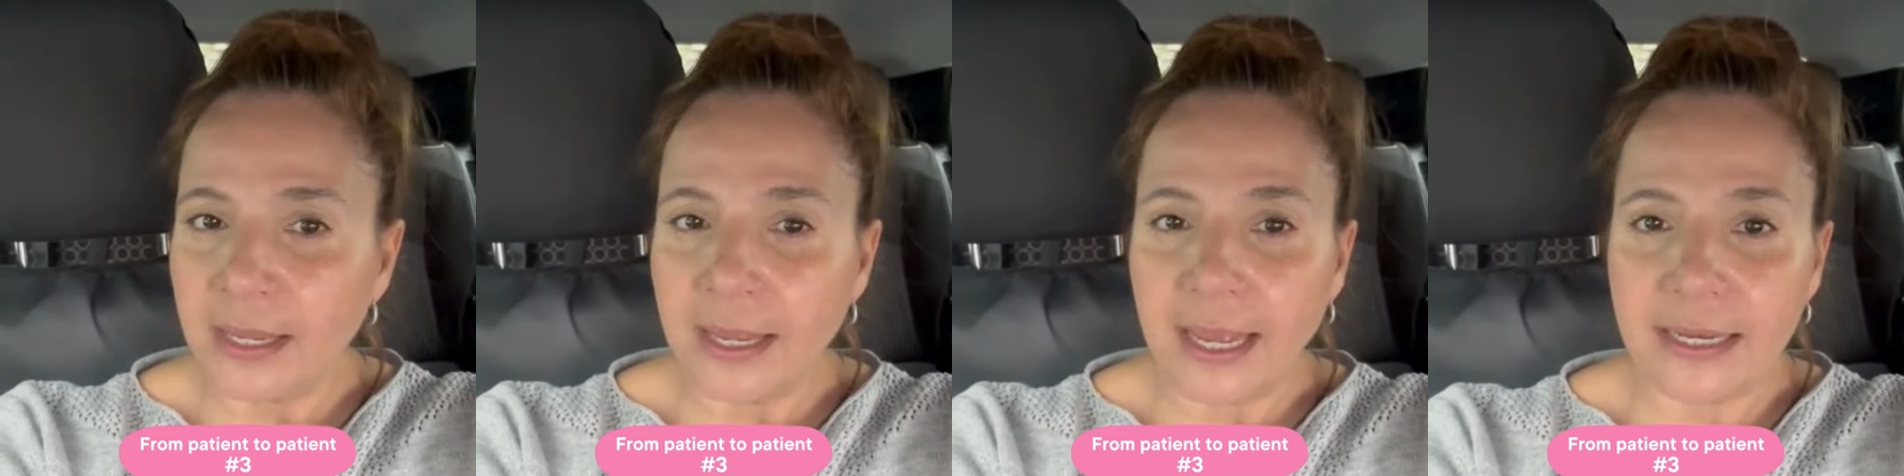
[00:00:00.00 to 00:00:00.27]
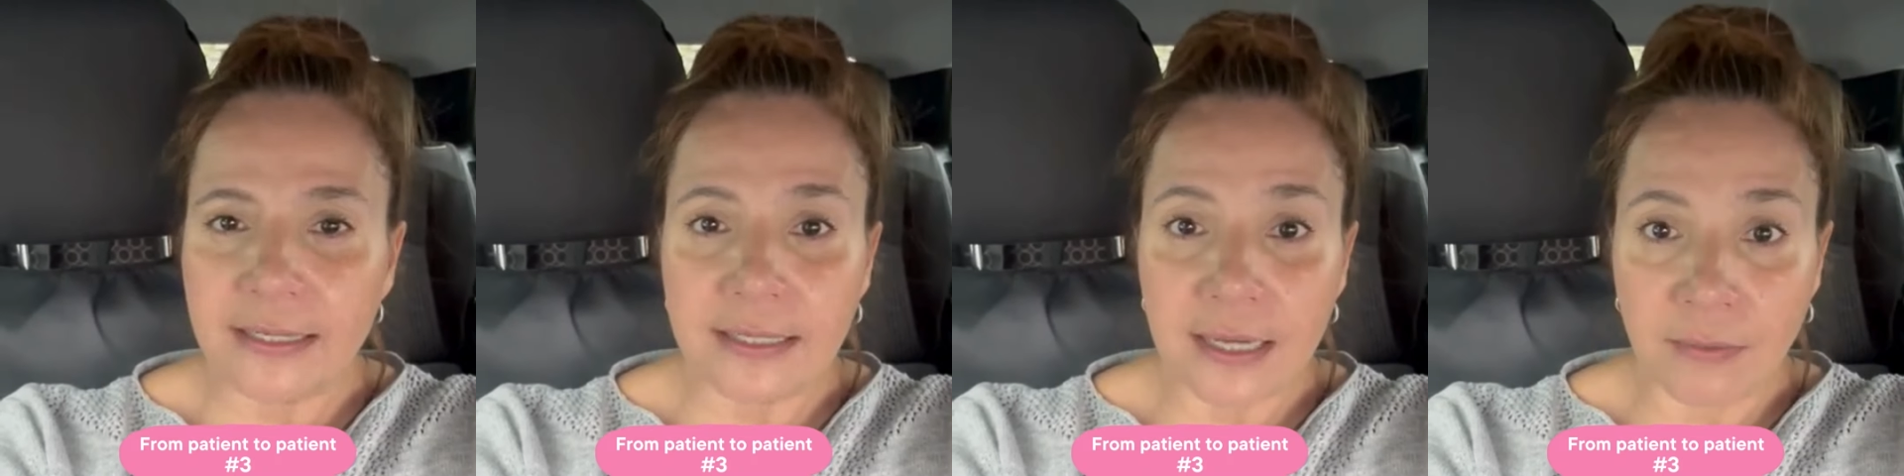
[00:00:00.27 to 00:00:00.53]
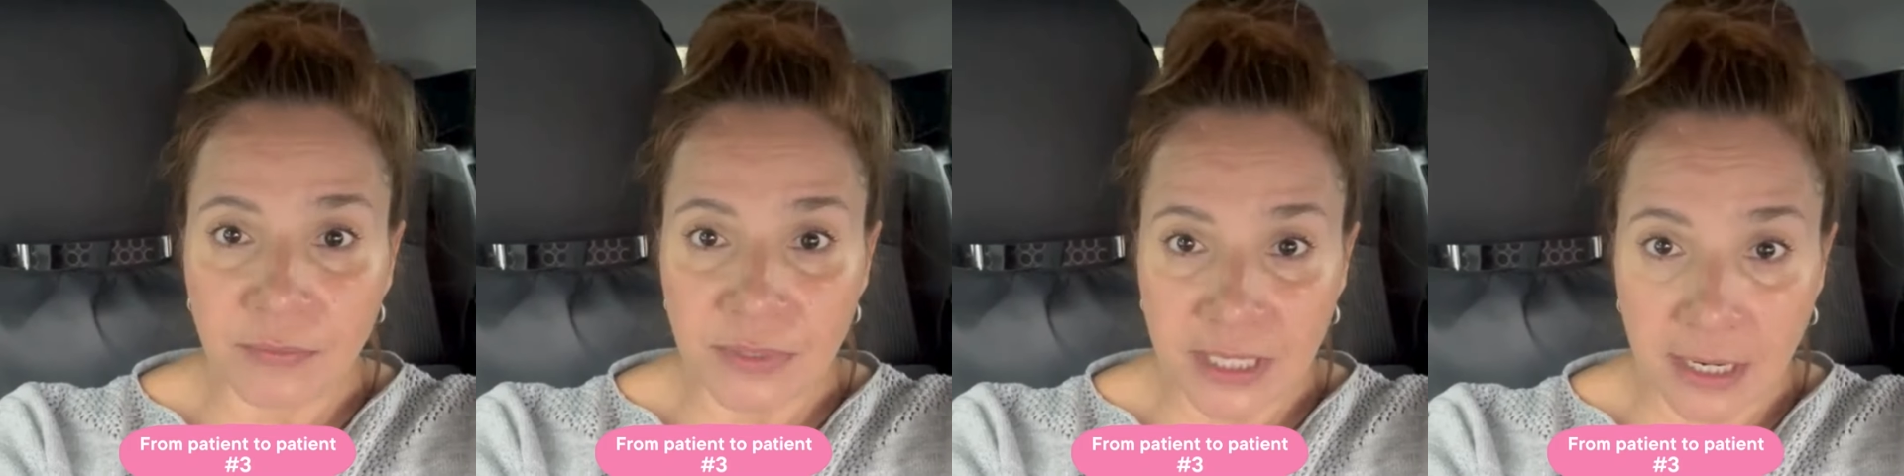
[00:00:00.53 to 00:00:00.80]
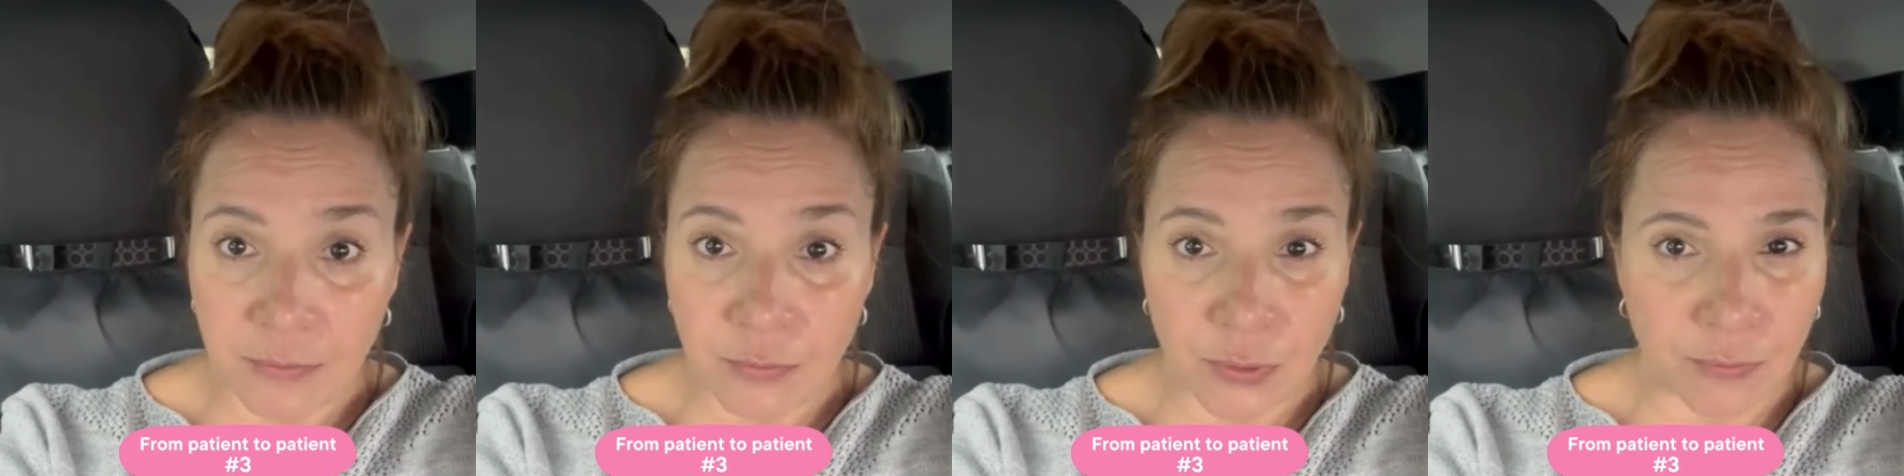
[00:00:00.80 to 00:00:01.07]
And
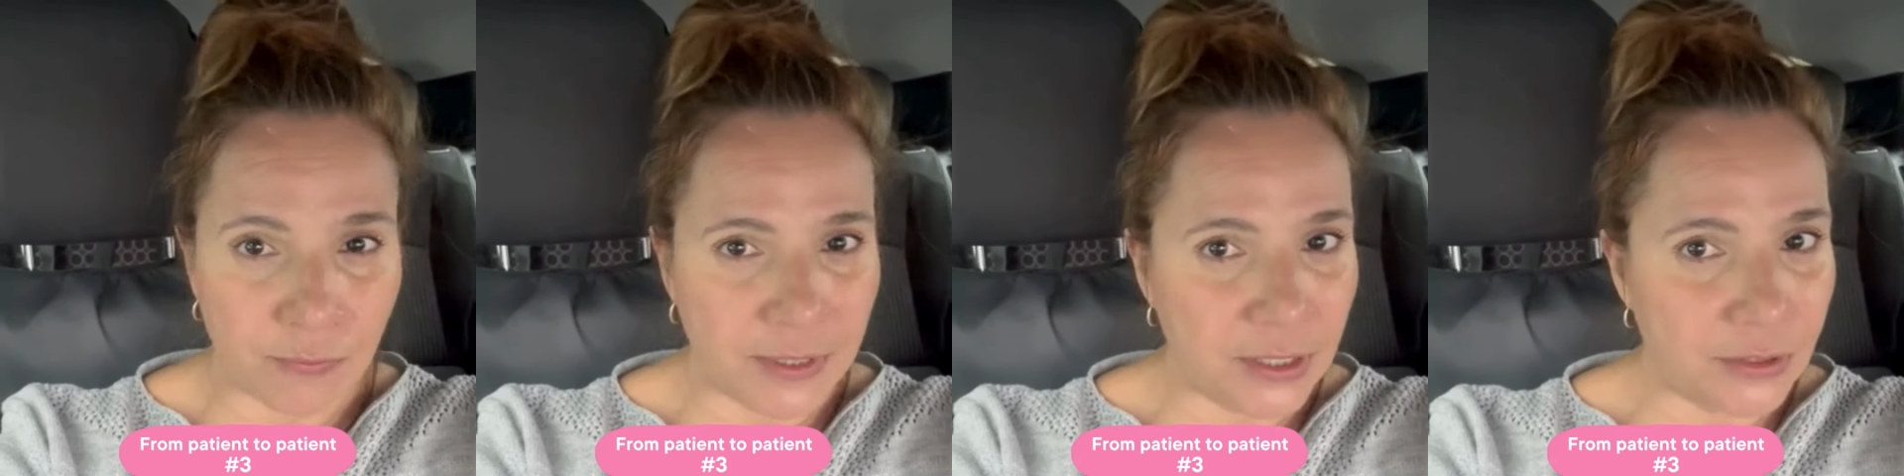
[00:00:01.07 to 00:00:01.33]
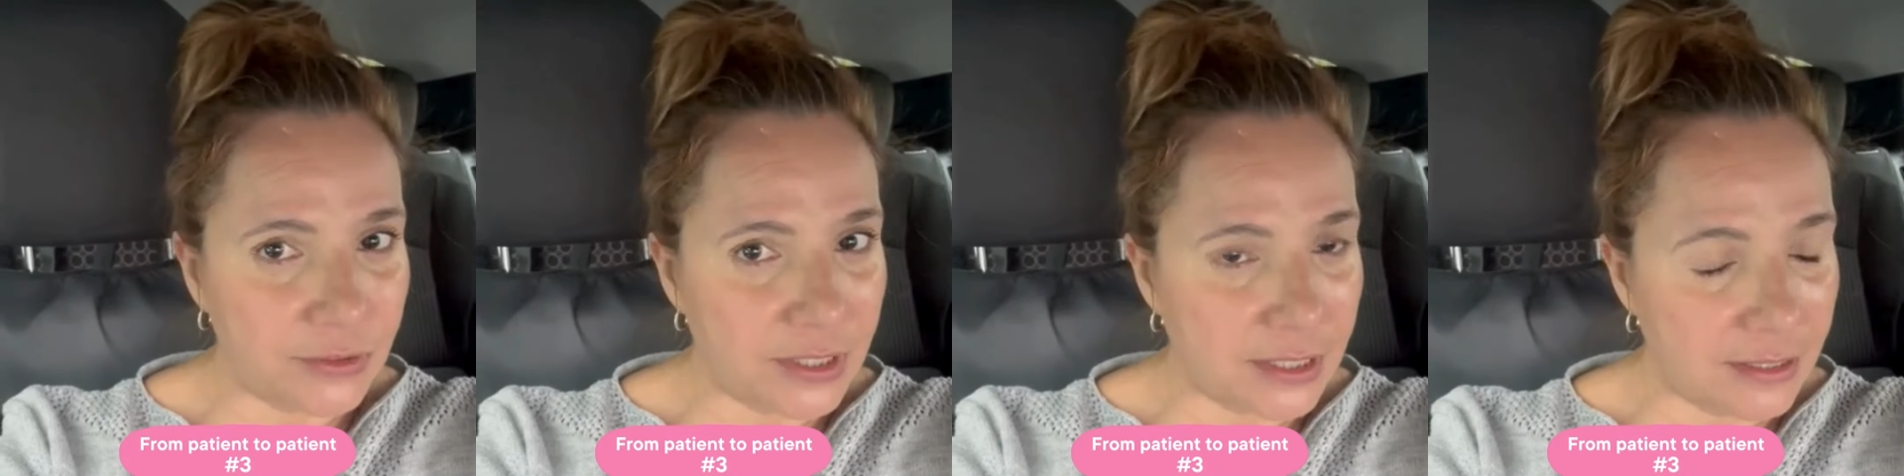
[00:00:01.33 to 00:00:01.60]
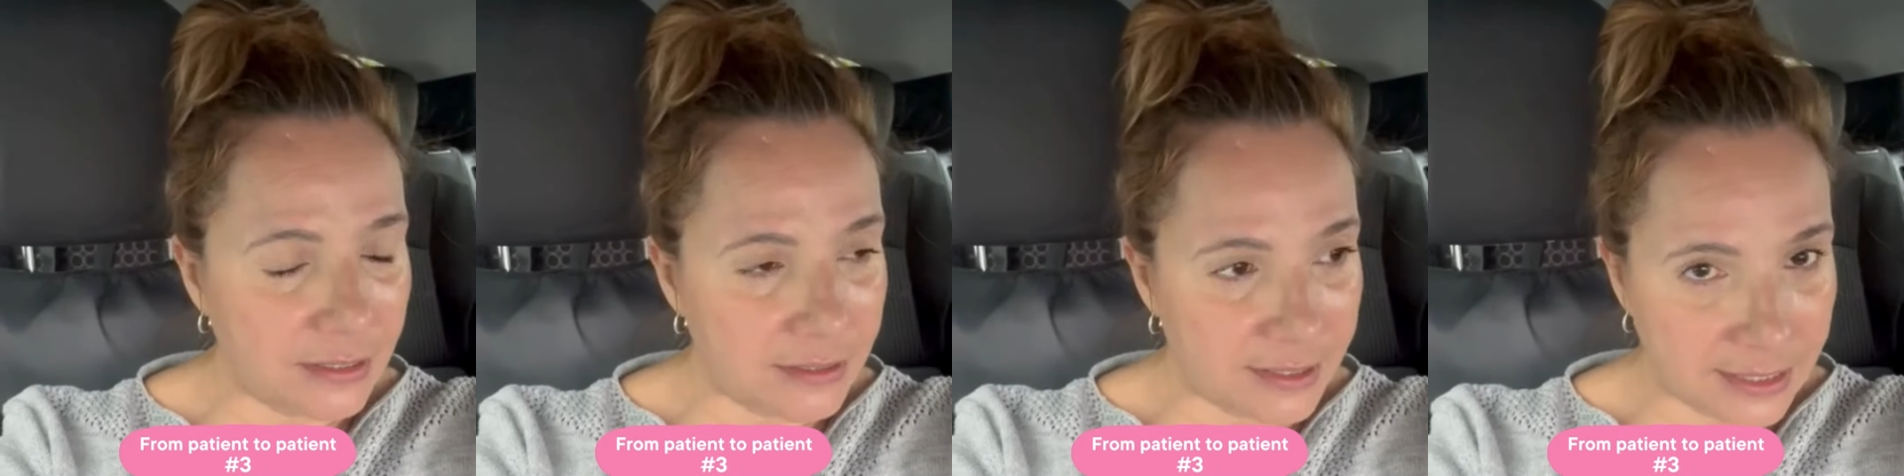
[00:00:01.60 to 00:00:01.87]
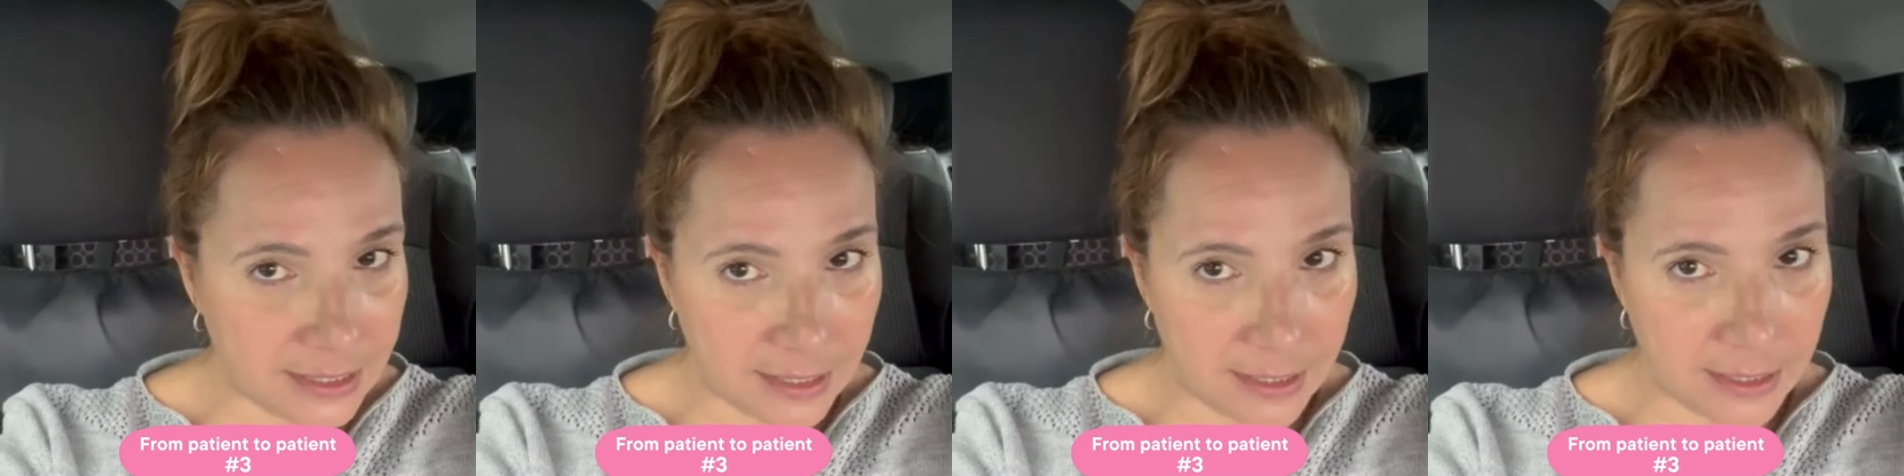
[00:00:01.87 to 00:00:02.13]
sometimes when we don't see the
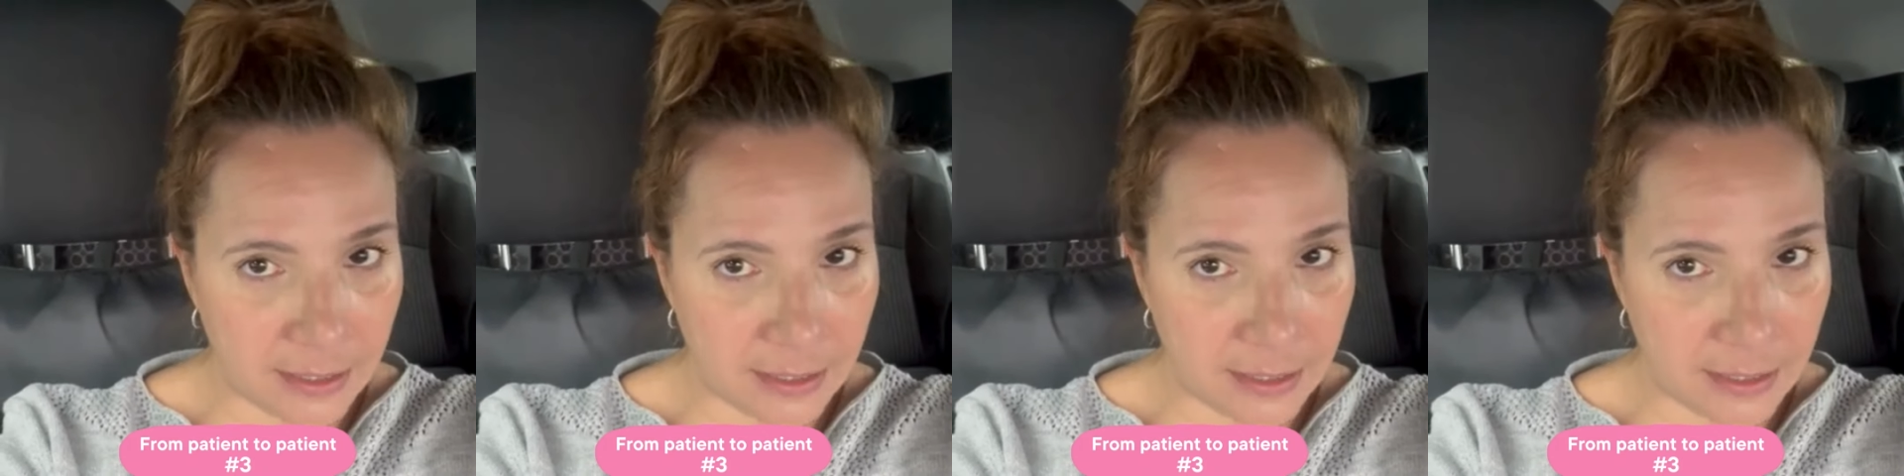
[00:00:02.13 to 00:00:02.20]
sun